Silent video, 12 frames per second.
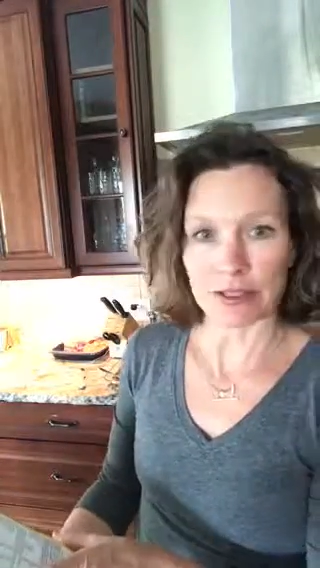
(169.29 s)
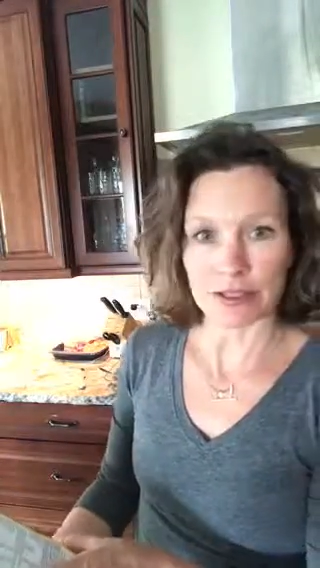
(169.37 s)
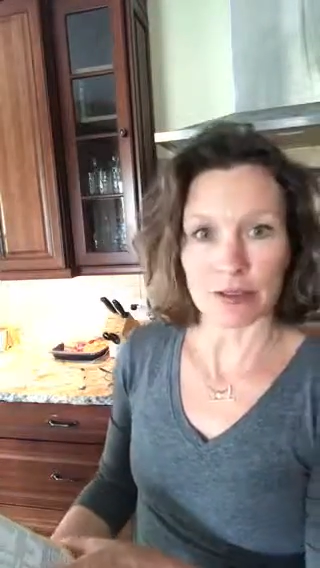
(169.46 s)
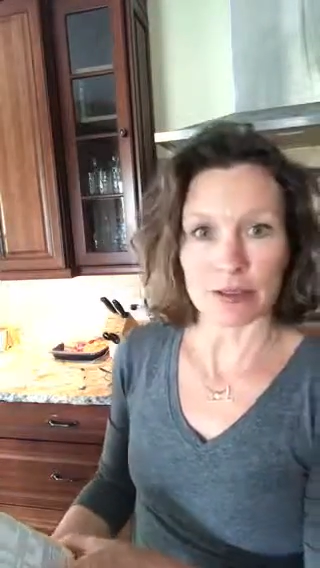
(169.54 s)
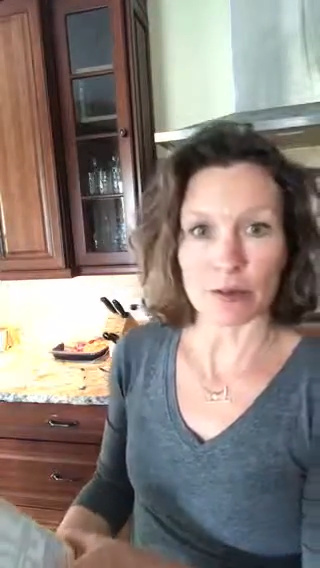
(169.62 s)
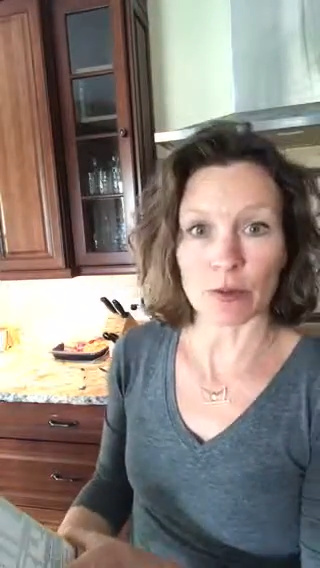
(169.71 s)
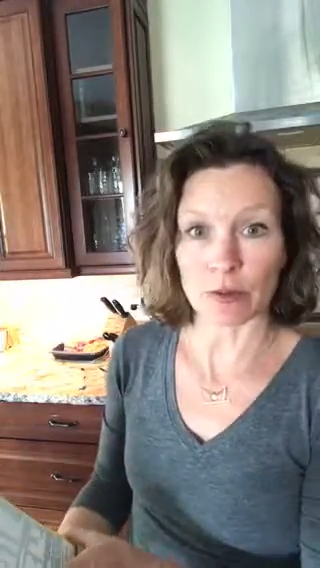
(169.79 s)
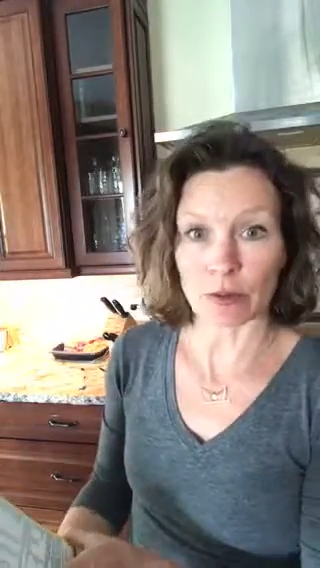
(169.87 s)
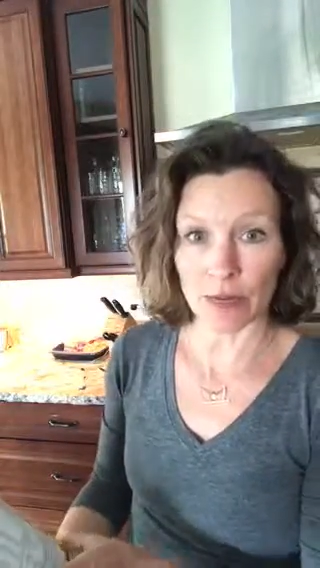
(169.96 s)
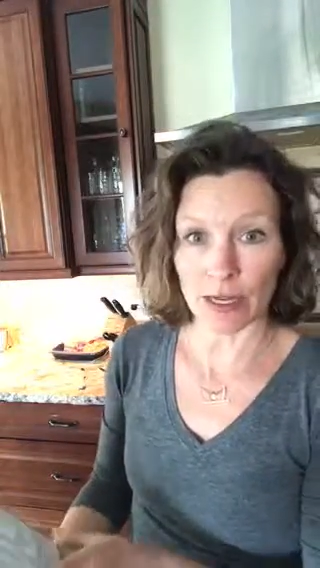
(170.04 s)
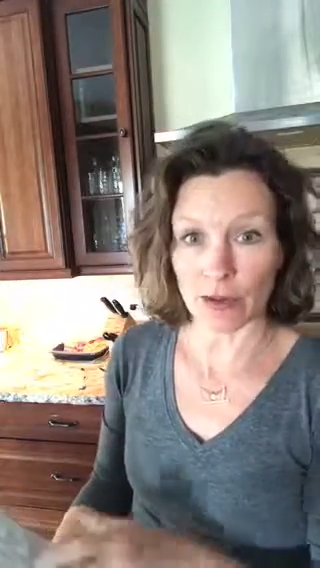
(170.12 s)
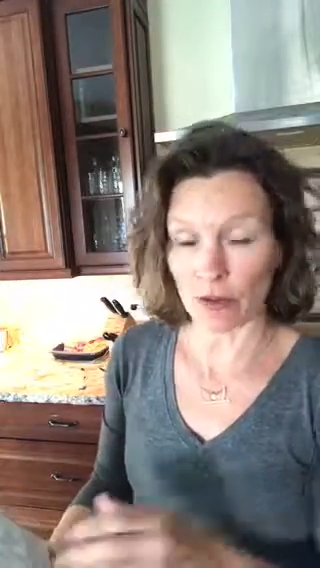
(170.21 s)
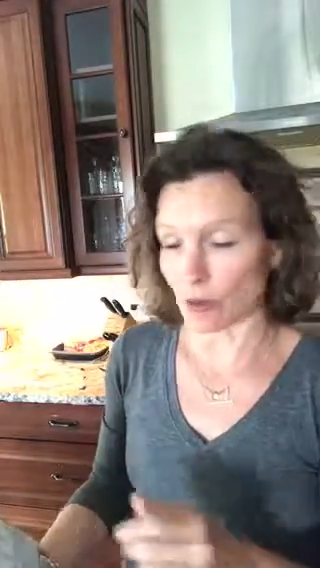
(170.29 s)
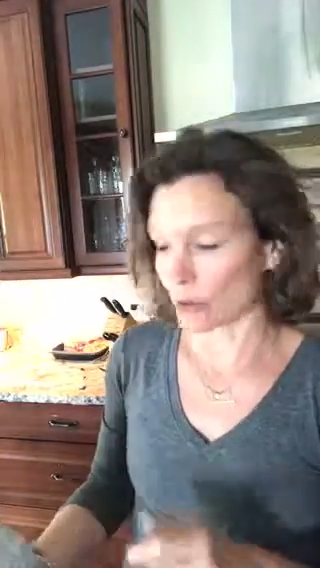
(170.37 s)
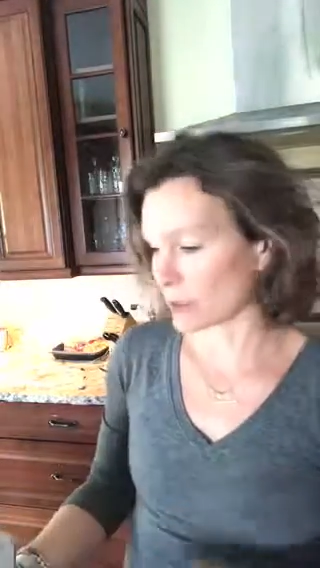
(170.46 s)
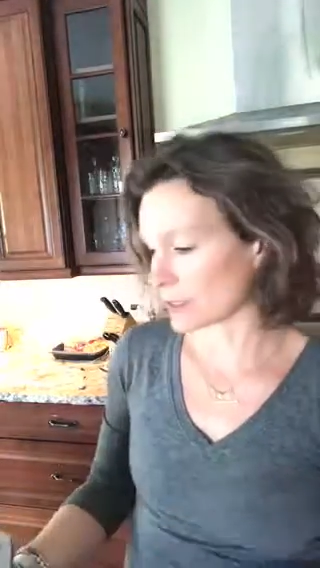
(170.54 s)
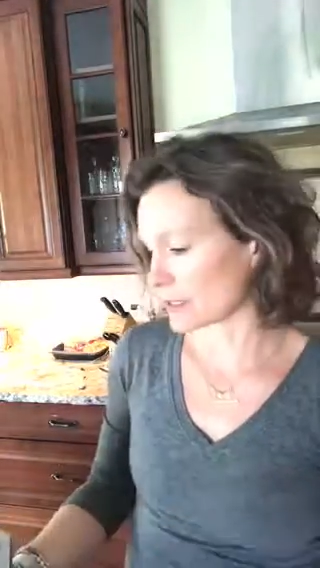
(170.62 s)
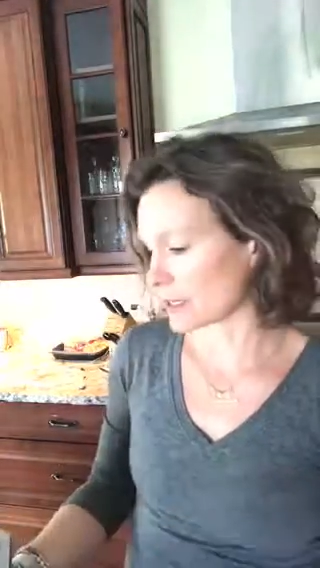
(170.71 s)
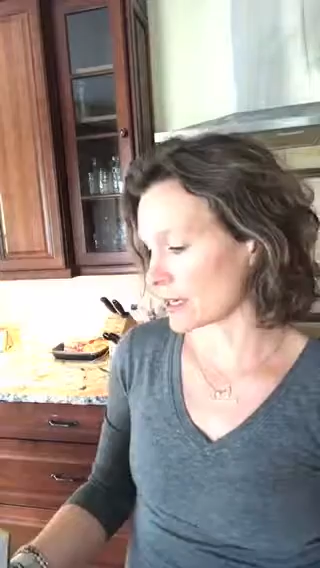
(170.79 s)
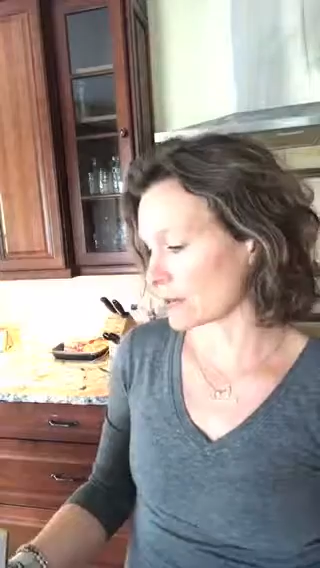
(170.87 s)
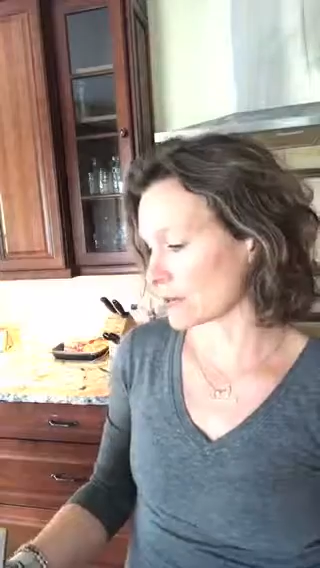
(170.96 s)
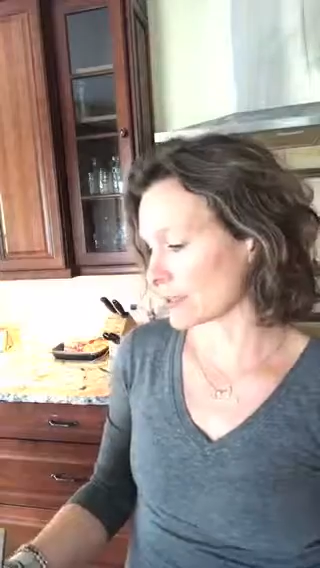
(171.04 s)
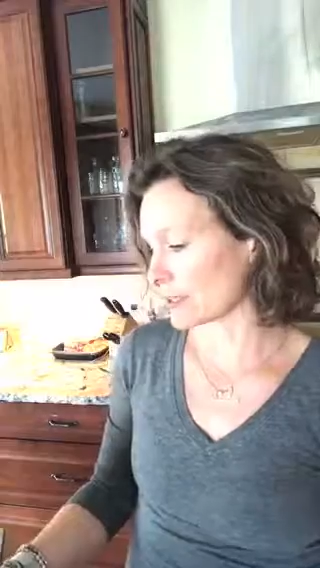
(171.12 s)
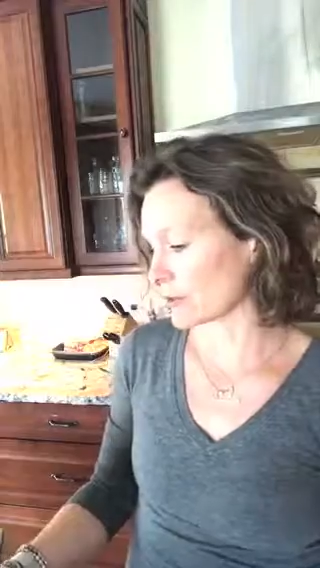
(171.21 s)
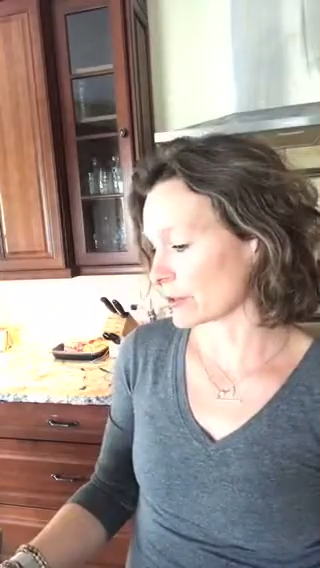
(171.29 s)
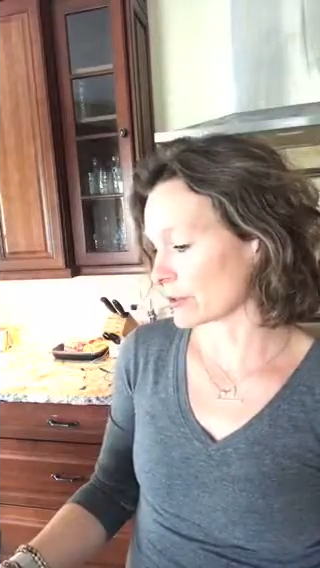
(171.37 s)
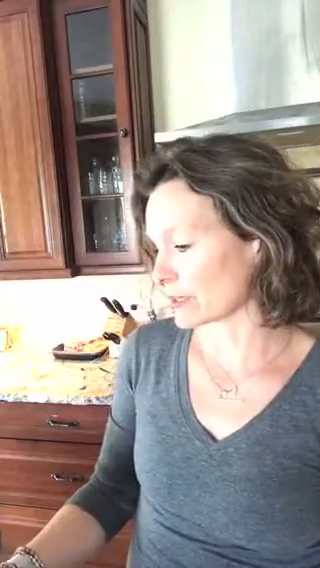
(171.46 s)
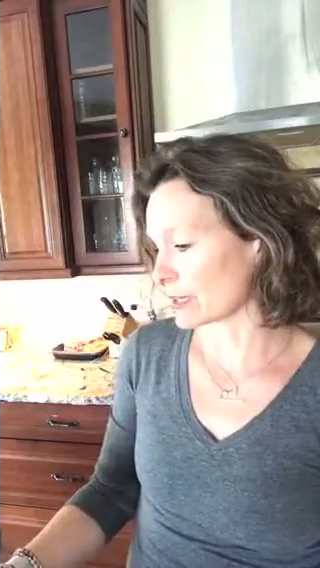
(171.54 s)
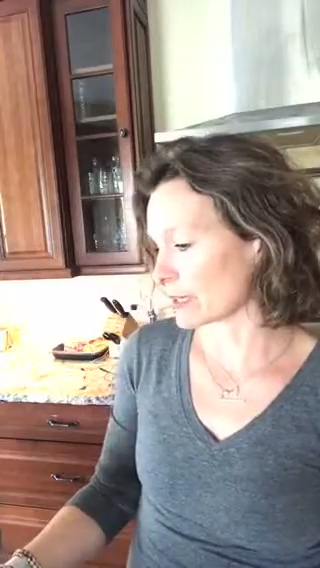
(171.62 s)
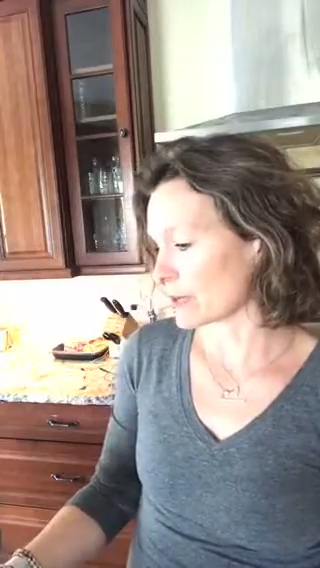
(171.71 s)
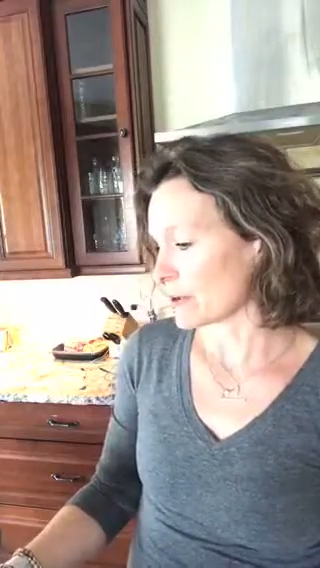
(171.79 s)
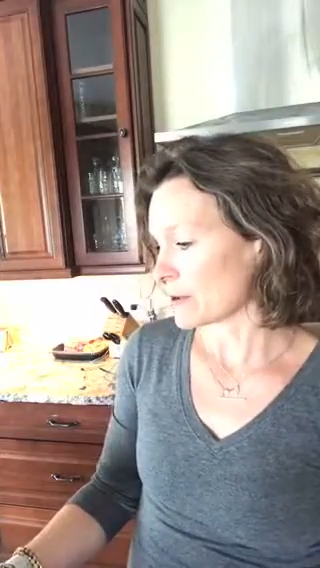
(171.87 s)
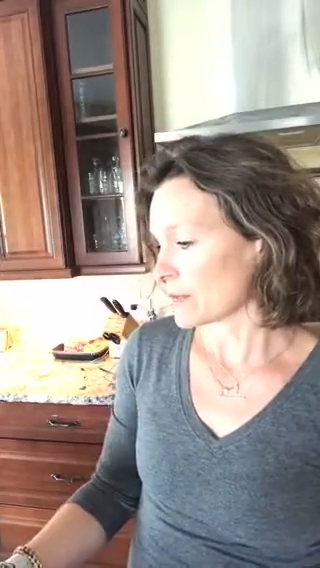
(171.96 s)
because there's some great granolas that I really, really like.